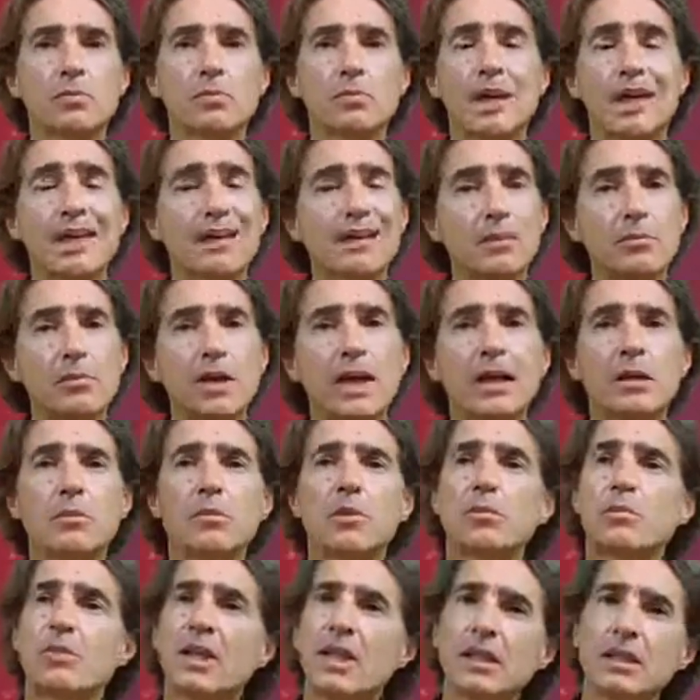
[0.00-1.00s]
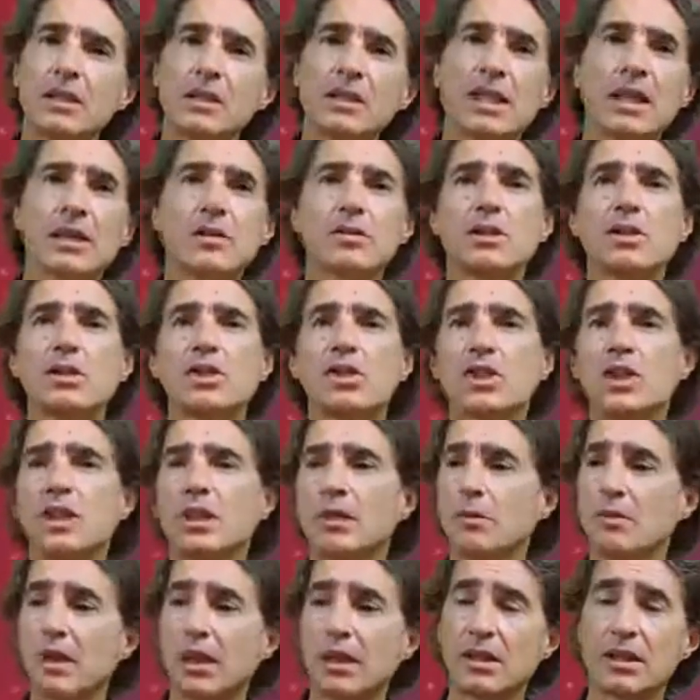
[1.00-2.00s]
by the Bible, by the Tao Te Ching,
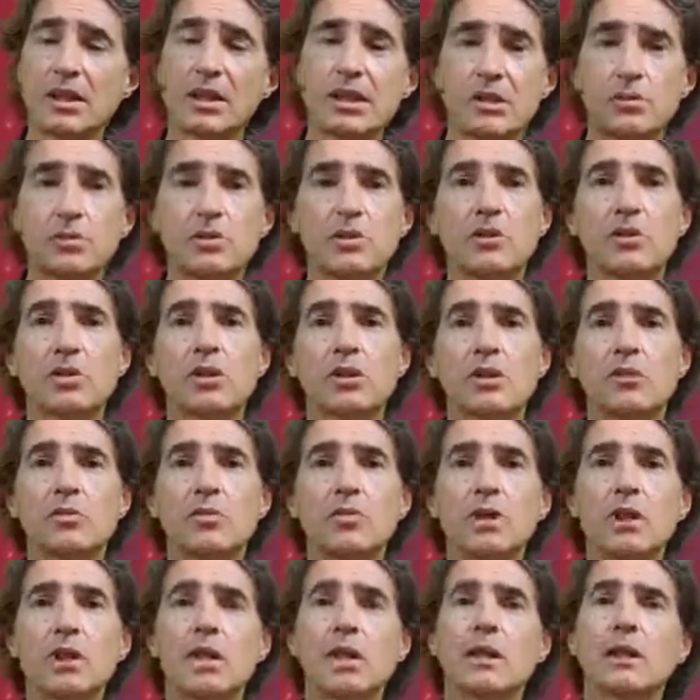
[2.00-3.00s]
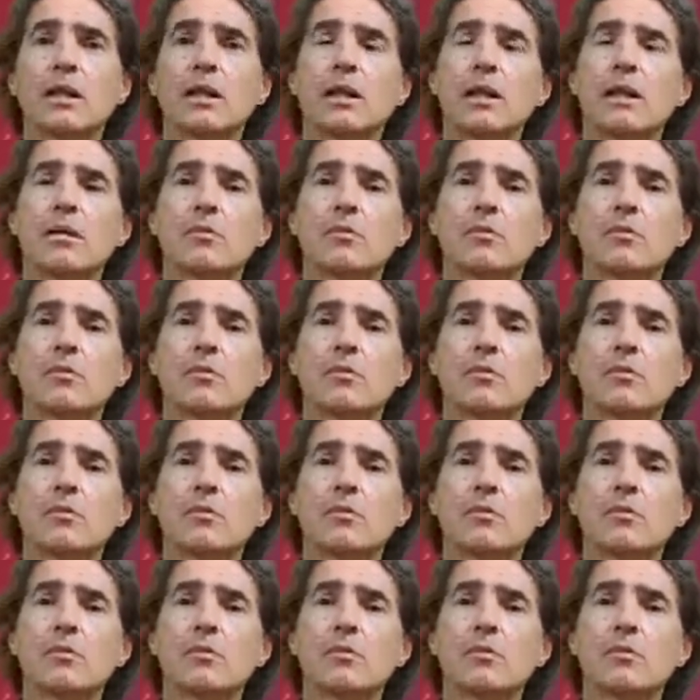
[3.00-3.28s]
by these books I'm reading in